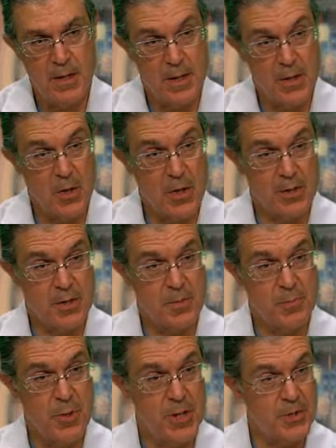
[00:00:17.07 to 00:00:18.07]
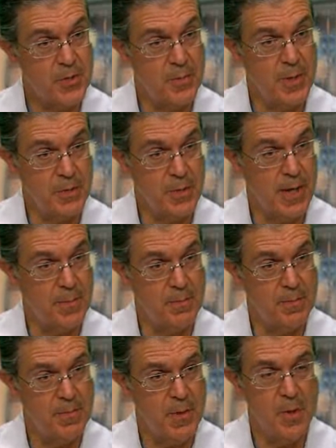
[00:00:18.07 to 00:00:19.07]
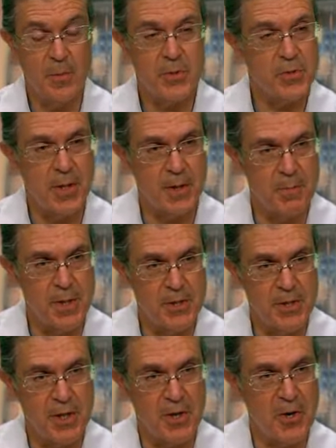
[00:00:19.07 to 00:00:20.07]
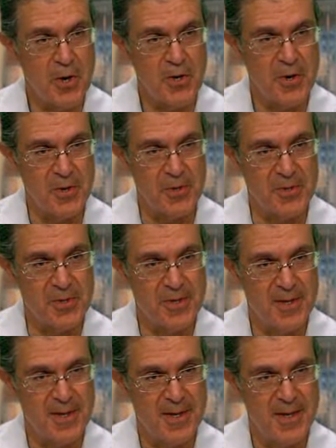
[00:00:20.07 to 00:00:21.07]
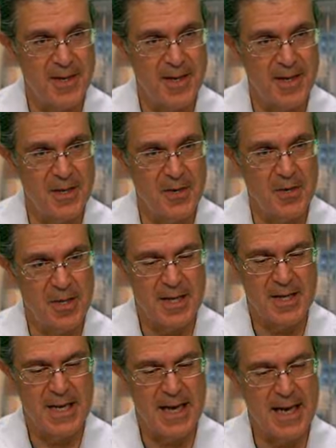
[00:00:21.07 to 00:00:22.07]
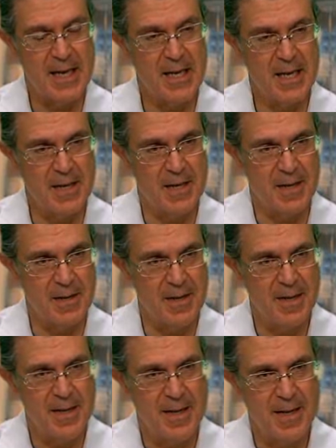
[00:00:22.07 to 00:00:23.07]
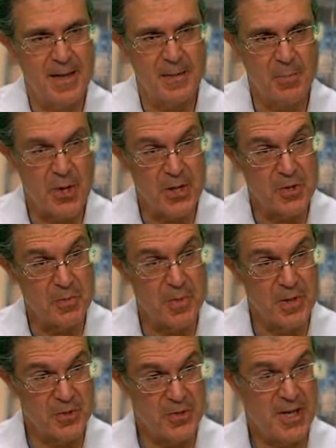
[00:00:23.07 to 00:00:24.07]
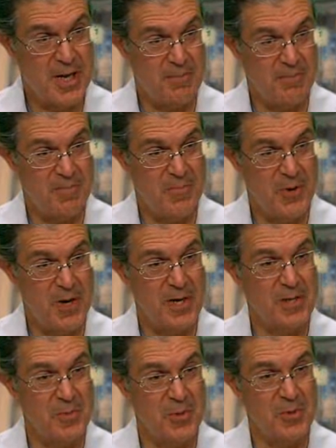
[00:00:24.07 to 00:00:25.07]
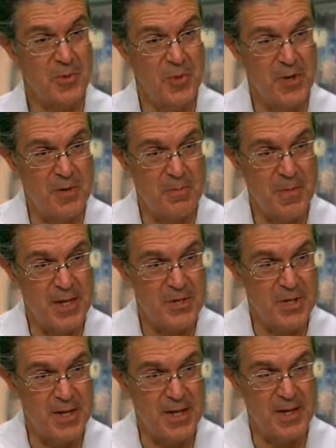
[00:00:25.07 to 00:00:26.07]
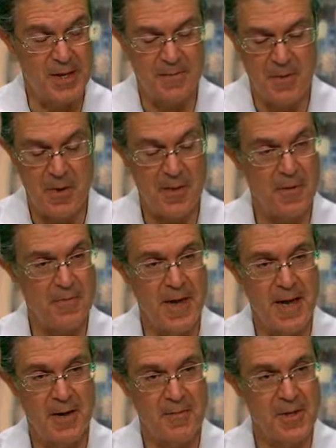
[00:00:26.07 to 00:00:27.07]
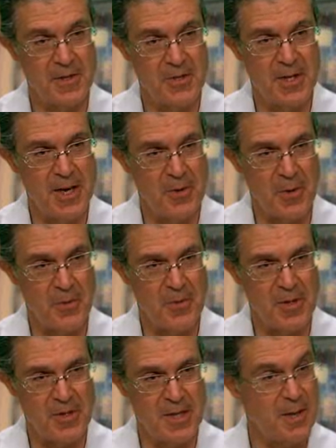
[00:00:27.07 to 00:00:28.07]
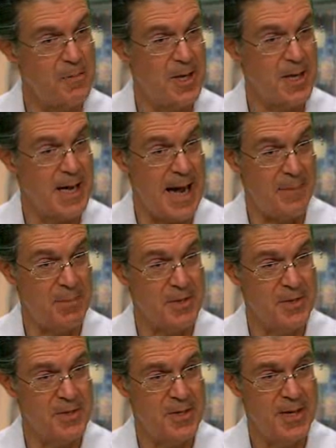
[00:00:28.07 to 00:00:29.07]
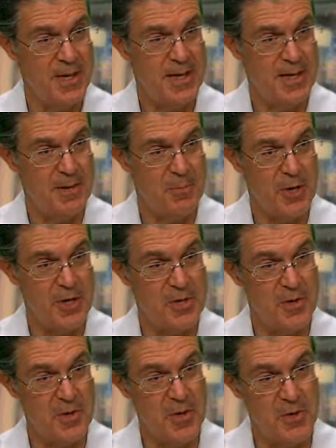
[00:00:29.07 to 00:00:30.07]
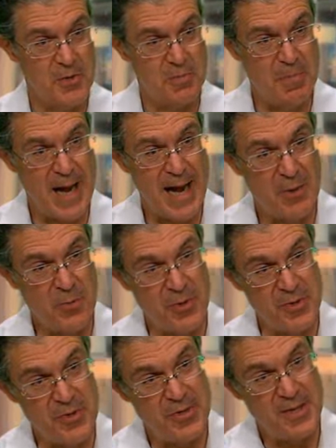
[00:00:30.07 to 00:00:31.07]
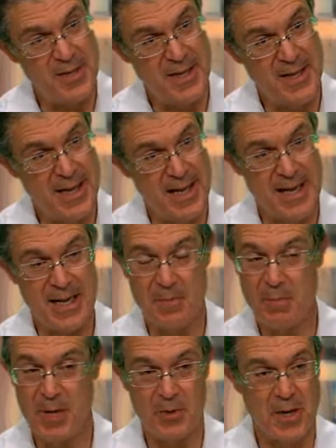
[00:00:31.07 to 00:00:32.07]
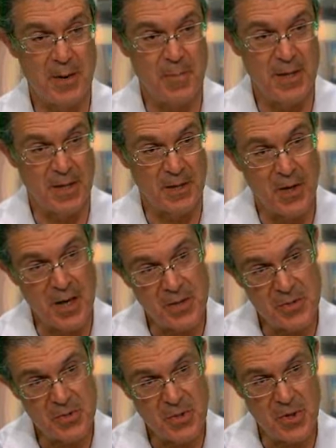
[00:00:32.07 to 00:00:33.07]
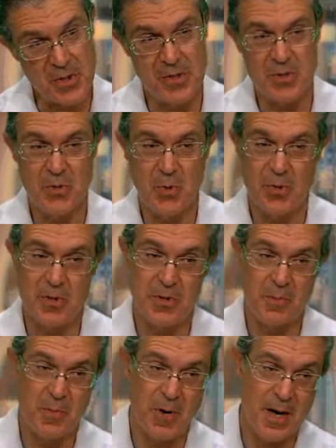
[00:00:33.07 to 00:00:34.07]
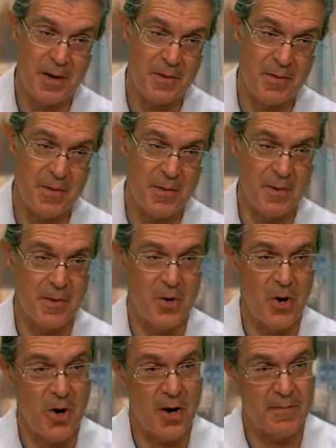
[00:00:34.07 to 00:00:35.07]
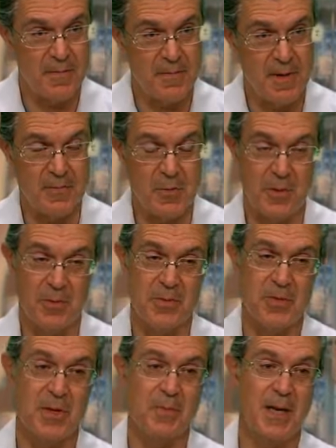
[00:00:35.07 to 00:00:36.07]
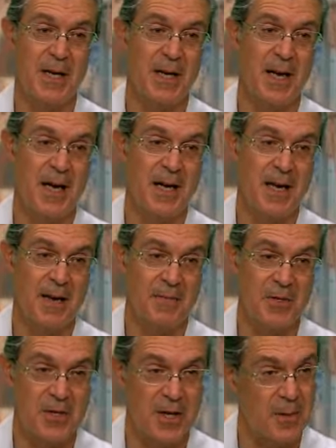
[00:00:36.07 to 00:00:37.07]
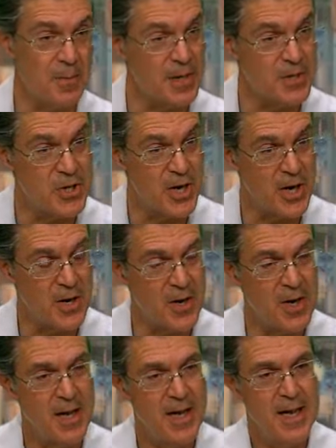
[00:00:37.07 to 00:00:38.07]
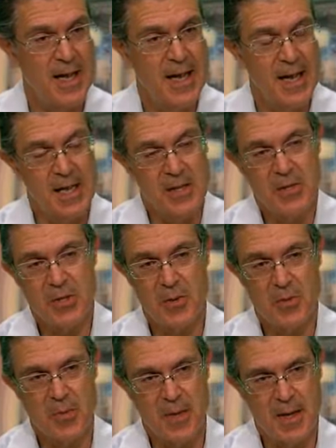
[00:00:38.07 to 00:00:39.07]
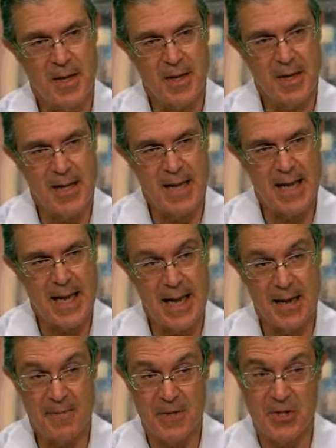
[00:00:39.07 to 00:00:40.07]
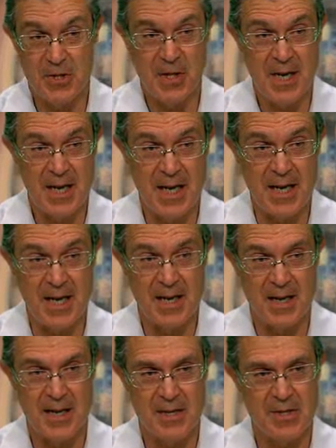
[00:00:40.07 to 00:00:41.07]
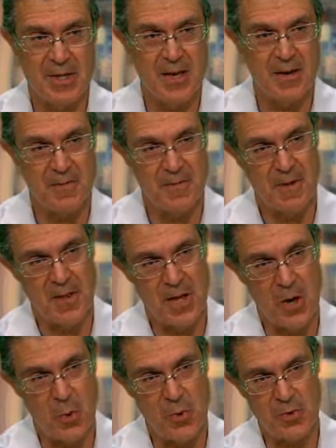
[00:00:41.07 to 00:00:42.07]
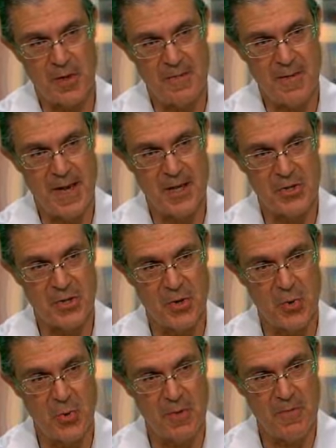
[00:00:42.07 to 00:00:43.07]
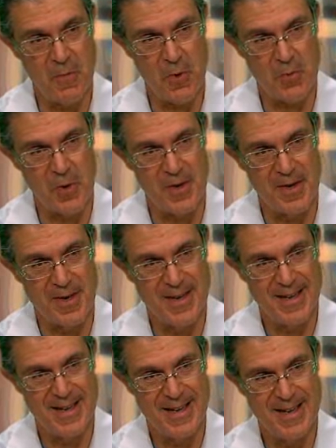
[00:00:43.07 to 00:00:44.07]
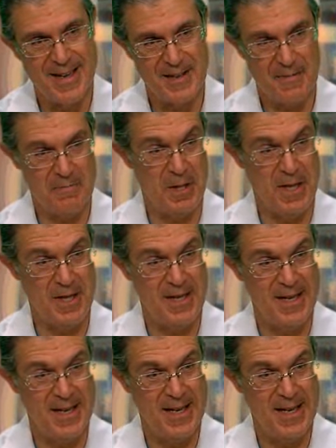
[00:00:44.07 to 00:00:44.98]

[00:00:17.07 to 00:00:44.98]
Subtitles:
and causes pressure to build up, almost like pinching a garden hose. You can get the idea that pressure builds up proximal to where you're pinching it. If you have a valve that's narrowed, the same thing happens. The pressure goes backwards and can build up in the lungs, causing shortness of breath, cough, have trouble sleeping at night, have to sit up in a chair. And if it's leaky, instead of the orderly fashion going forward of blood,